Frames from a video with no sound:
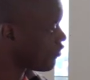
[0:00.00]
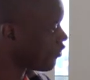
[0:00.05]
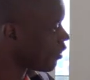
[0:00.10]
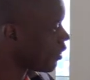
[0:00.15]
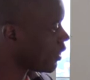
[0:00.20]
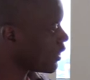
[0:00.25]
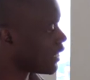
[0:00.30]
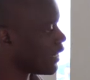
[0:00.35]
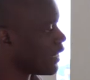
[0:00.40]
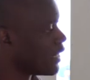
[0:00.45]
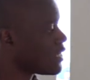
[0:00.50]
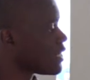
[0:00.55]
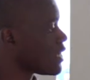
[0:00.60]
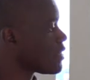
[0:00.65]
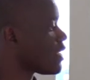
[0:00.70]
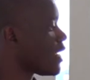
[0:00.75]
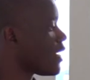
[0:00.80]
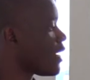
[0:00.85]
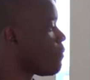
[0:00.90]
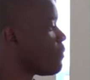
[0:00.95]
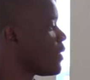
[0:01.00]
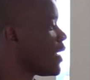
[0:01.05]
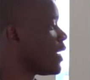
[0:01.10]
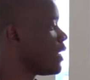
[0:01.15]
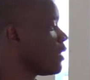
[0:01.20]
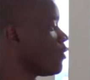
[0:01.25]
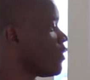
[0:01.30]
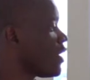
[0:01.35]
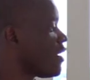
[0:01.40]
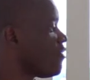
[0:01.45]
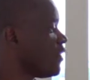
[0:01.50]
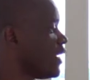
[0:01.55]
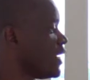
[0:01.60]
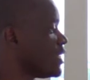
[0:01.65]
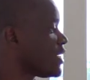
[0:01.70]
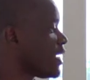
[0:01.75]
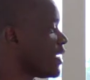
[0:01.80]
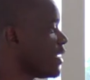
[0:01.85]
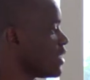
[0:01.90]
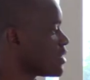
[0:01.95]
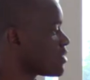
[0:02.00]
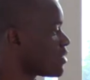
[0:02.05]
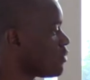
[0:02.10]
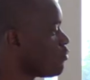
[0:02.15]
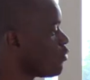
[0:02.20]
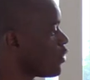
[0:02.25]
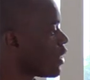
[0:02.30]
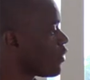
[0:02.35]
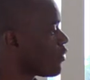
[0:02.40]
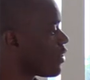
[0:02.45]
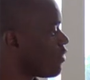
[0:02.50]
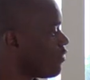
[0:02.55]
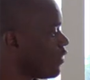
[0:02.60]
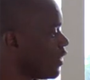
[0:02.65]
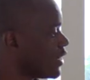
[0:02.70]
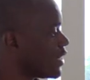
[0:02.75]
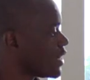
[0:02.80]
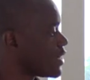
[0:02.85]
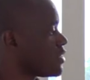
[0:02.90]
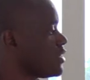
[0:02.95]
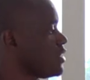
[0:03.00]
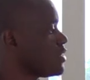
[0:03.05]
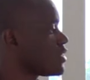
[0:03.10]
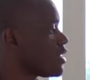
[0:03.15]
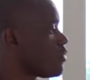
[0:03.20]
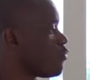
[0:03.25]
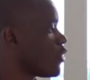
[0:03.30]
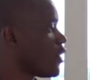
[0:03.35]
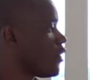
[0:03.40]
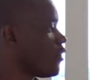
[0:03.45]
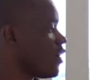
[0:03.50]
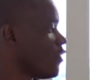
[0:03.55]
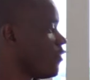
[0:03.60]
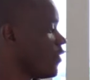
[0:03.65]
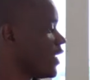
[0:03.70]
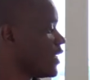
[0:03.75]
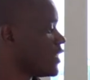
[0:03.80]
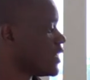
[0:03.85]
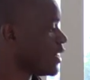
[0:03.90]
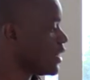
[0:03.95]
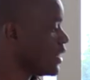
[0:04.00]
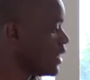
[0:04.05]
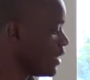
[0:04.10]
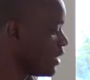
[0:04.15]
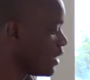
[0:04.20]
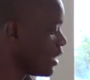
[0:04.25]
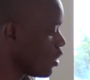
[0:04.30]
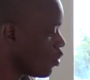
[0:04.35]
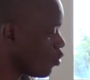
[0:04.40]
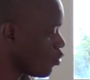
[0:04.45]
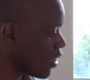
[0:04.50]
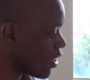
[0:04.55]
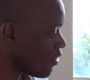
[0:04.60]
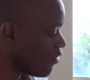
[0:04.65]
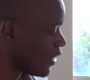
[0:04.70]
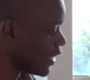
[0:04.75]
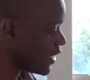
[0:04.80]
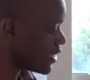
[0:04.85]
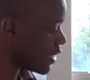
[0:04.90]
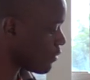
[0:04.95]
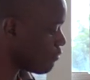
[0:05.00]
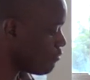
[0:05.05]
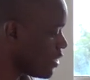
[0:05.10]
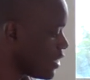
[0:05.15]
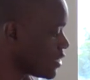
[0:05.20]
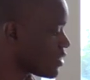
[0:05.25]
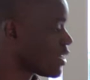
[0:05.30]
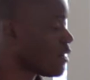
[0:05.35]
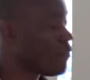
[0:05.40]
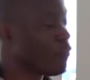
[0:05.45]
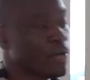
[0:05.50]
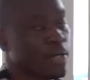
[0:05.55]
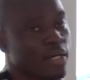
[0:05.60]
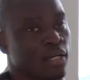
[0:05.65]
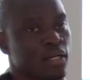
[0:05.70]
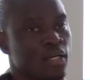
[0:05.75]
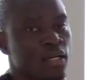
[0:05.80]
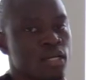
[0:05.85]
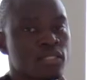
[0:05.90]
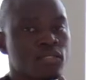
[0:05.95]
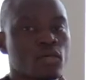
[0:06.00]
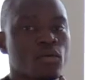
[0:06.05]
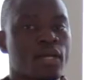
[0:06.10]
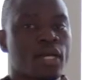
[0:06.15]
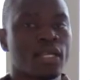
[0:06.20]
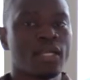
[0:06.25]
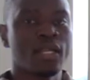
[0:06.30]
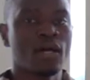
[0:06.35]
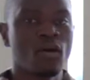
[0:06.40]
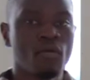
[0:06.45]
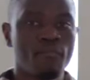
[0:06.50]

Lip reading: if all the letters are appearing, we have letter A somewhere, we have letter C somewhere, we have letter D, we have letter B somewhere. So you can